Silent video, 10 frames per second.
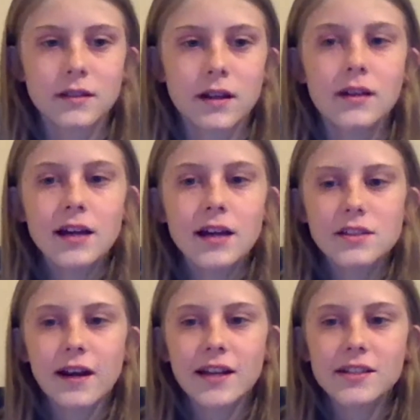Yeah,
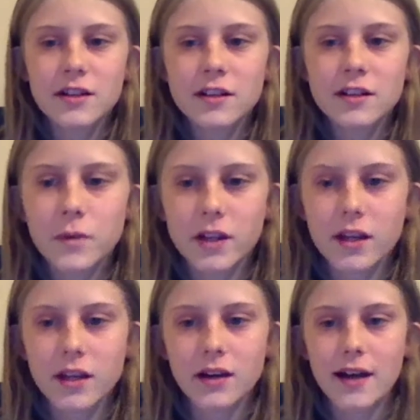so I started
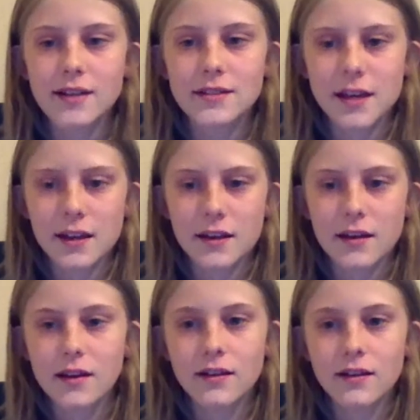working as an
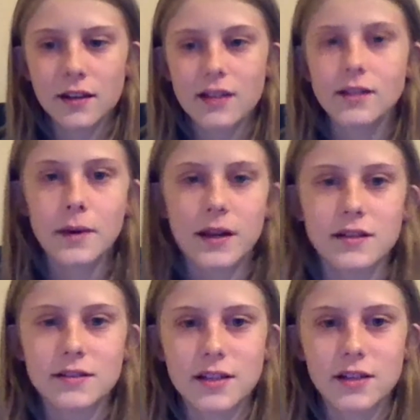
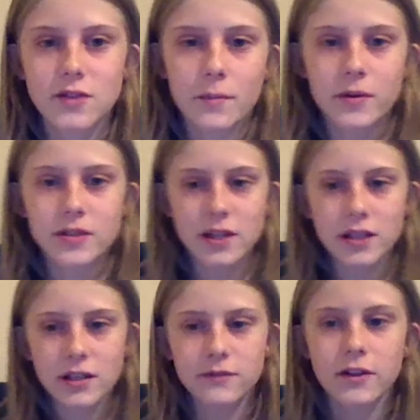independent sales
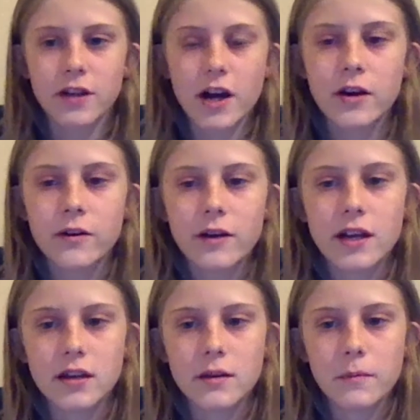representative for Cutco
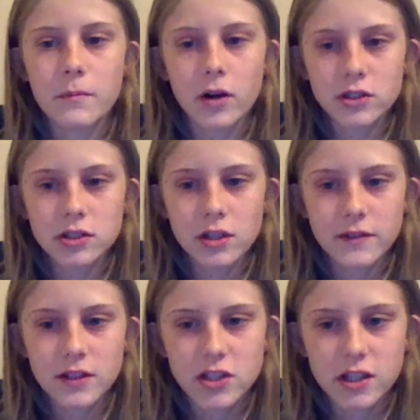in March of
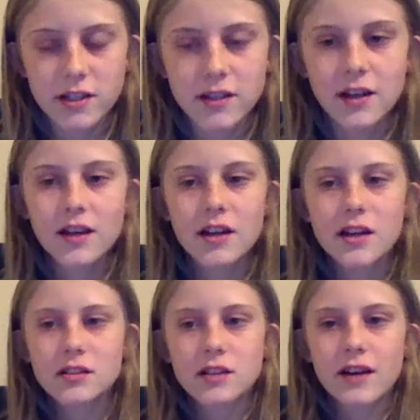this year.
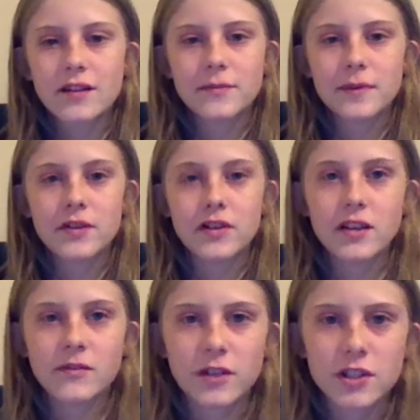So I've been
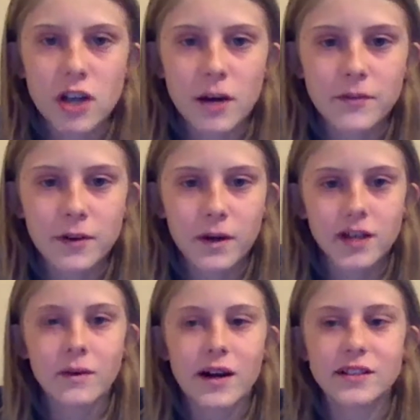looking for a job for quite a
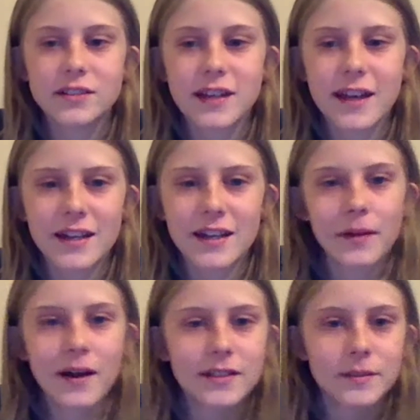while and
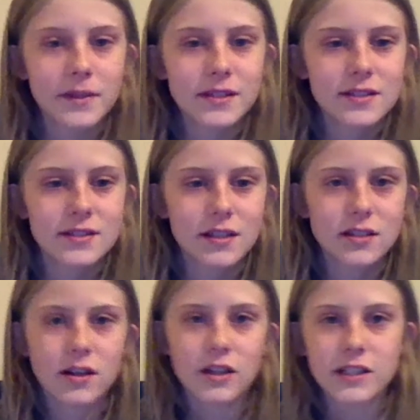applying to places and
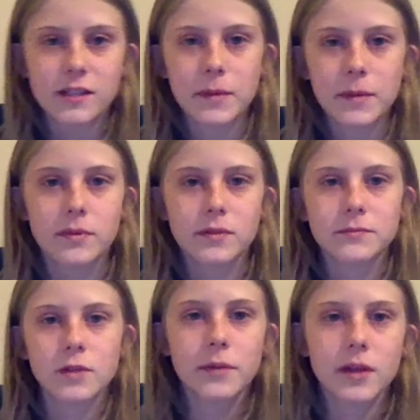talking to people.
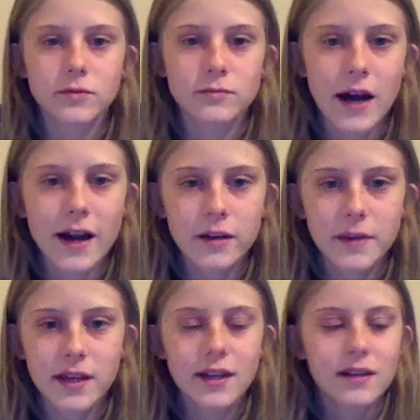Nobody hired me.